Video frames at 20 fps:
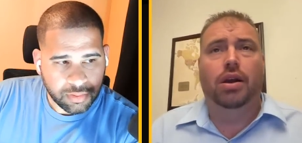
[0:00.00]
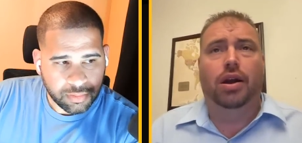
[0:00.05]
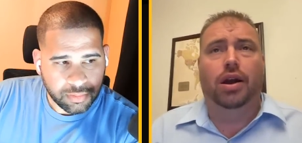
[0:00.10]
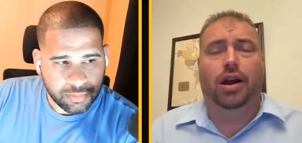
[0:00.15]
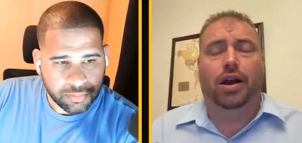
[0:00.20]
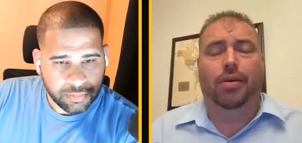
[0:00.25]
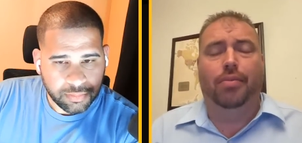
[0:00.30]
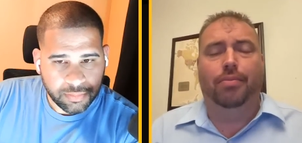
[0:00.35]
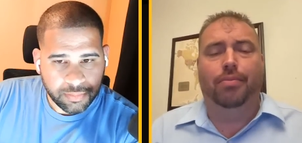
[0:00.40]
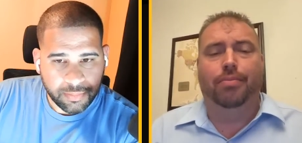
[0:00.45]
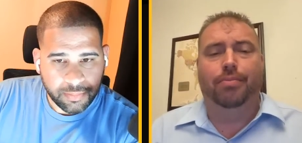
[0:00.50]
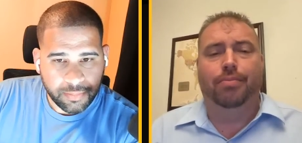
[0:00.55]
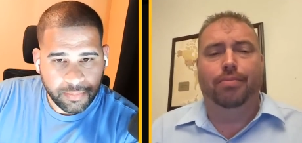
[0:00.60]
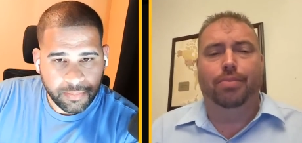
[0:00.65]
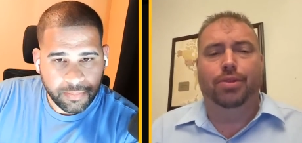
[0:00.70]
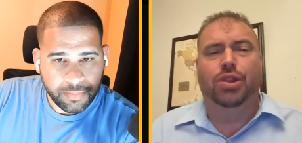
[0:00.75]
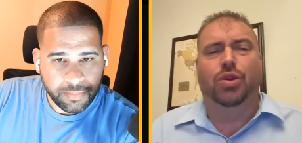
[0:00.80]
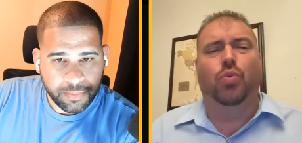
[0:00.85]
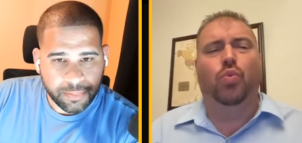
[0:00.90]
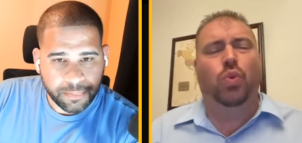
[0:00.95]
Speaker 1: Um,
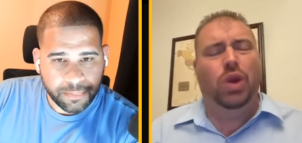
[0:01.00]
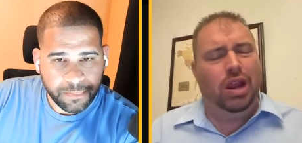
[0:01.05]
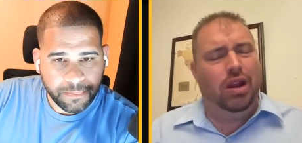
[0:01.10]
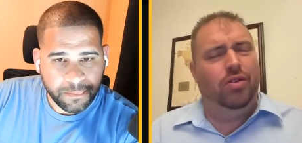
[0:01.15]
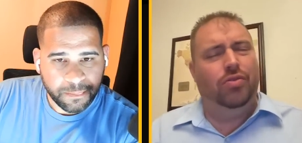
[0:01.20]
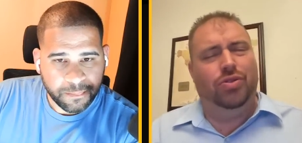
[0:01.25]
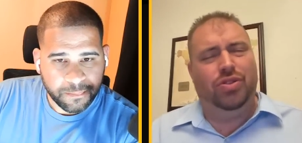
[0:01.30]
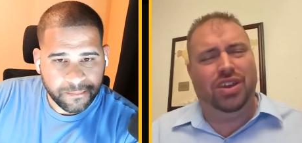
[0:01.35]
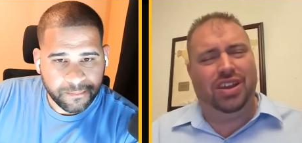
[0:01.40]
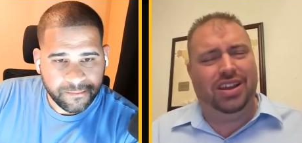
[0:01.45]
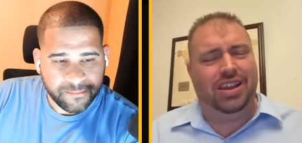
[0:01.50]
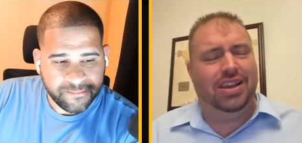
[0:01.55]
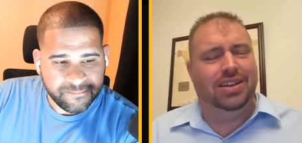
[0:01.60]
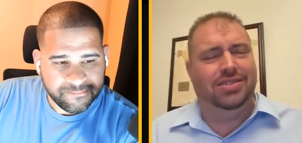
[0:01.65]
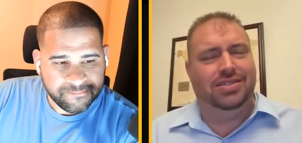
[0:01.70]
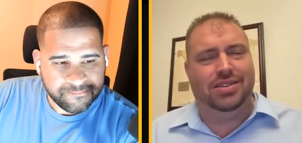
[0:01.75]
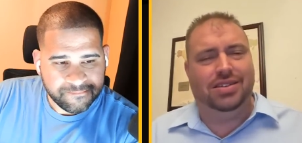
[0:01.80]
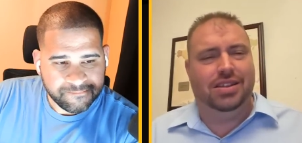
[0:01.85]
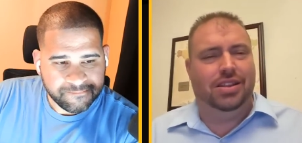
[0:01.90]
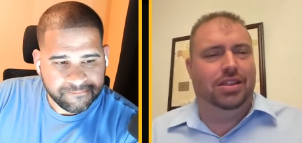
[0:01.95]
the weird thing
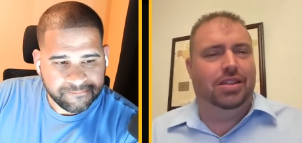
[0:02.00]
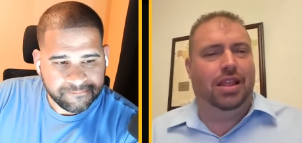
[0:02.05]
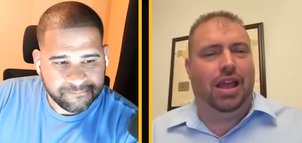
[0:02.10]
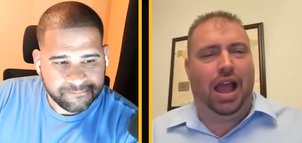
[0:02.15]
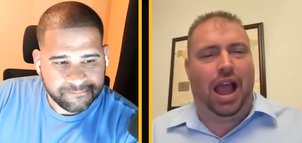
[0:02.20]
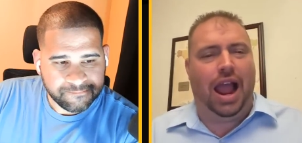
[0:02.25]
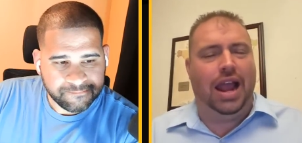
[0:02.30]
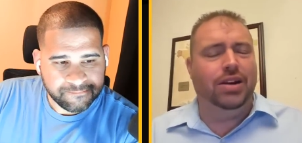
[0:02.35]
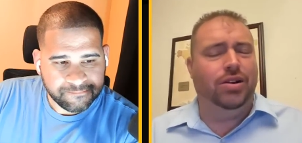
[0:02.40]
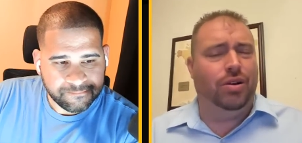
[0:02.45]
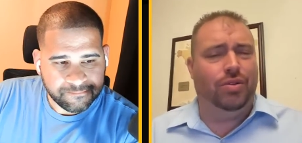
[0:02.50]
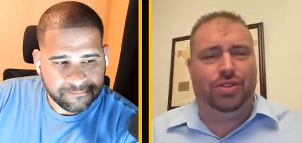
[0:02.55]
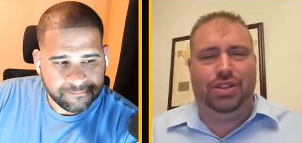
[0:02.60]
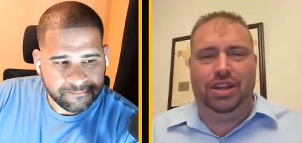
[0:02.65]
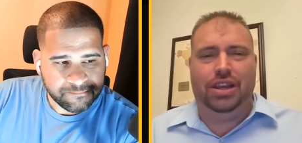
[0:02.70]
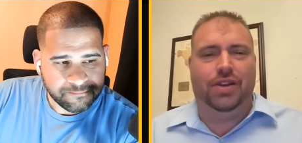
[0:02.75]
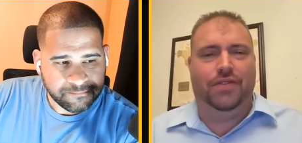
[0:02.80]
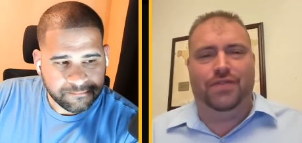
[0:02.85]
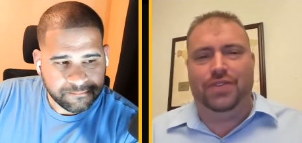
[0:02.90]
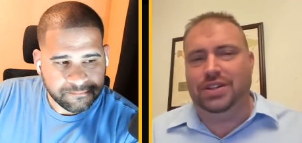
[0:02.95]
is, is that I don't
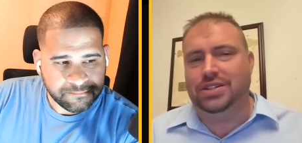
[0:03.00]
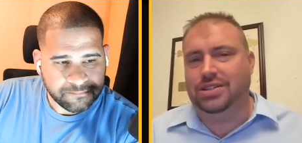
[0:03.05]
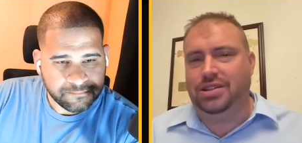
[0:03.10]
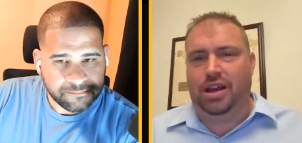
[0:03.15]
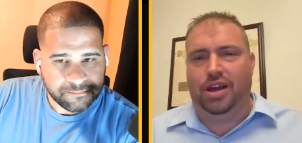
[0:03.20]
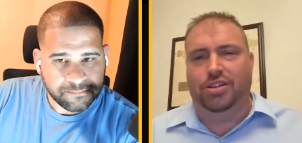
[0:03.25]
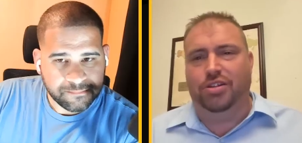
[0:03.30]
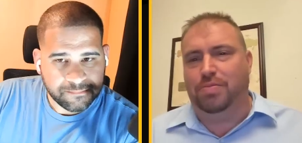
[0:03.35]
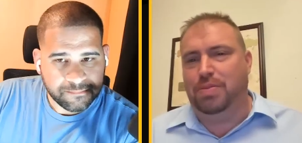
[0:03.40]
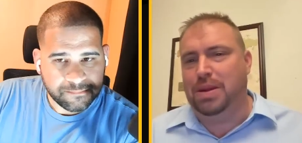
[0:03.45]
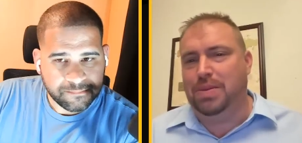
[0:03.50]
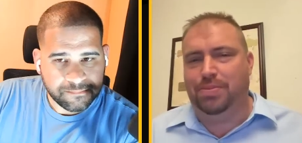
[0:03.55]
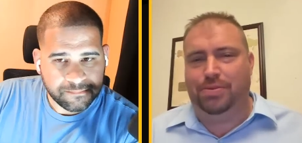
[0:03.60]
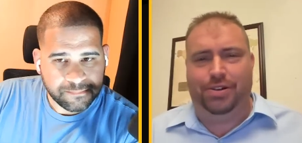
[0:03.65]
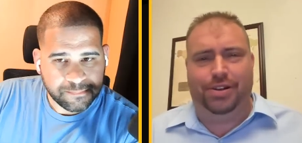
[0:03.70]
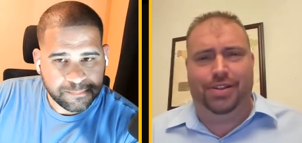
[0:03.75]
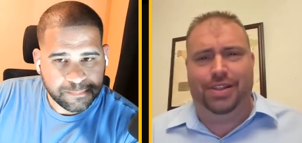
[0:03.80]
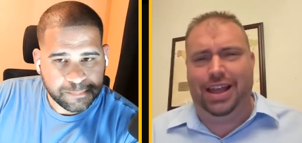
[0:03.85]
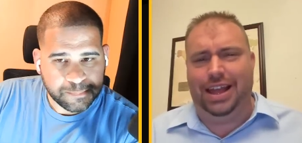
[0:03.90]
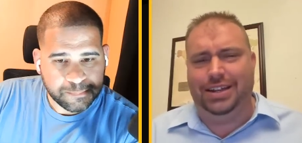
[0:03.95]
think it fits the other
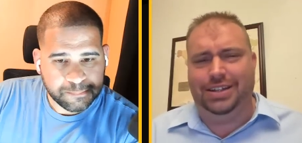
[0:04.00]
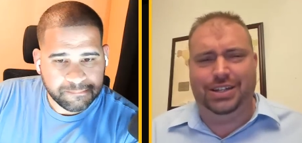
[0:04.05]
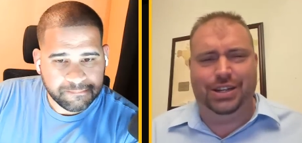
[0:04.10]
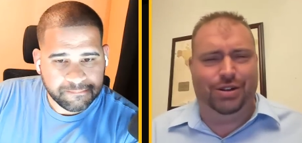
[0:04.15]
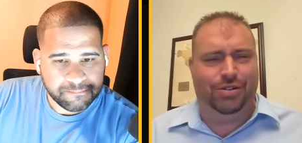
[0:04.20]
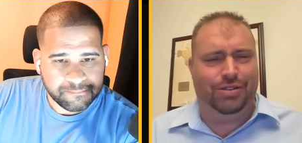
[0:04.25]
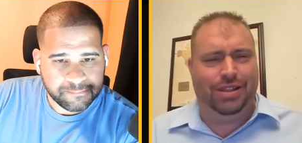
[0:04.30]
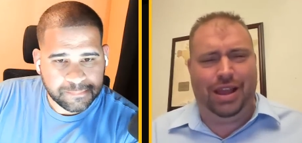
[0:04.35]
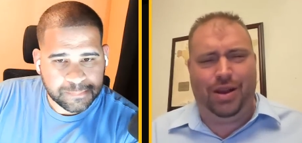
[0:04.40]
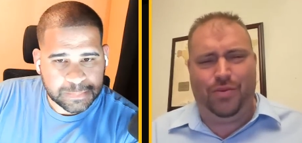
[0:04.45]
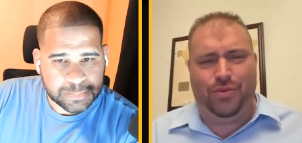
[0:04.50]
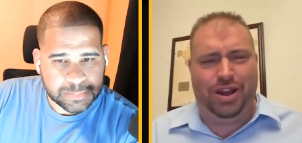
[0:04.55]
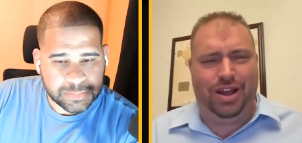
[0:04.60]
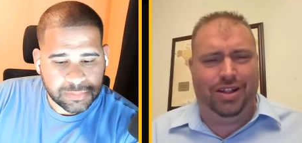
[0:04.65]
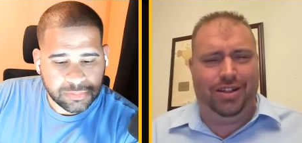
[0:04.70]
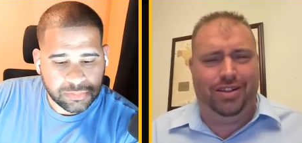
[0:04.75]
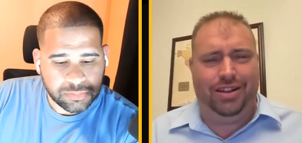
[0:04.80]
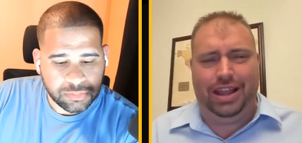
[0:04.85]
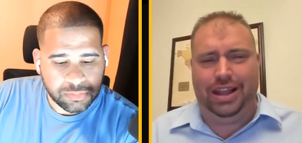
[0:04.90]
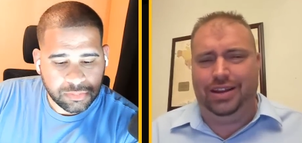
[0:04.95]
people in that tier that
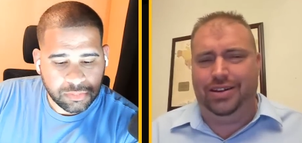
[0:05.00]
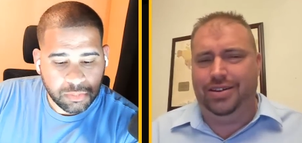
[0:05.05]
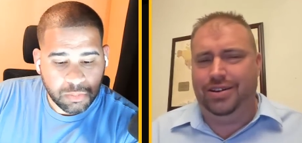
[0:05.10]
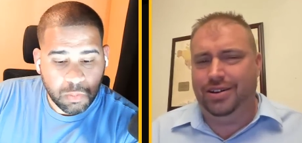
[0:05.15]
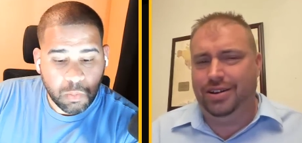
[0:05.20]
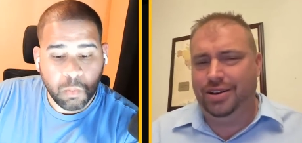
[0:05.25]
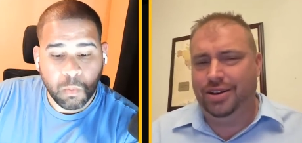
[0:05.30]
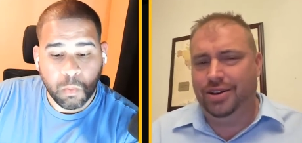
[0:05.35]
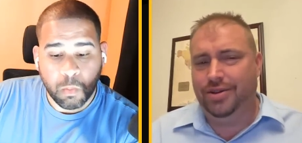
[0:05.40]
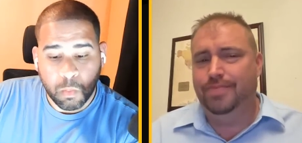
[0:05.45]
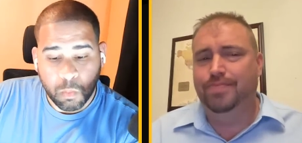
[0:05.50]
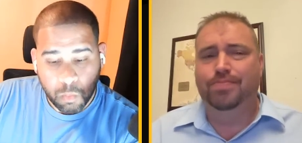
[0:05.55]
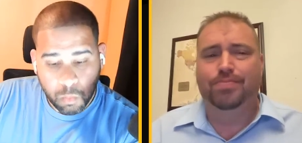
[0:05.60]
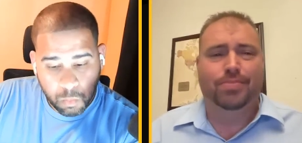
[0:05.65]
well. Like, hmm.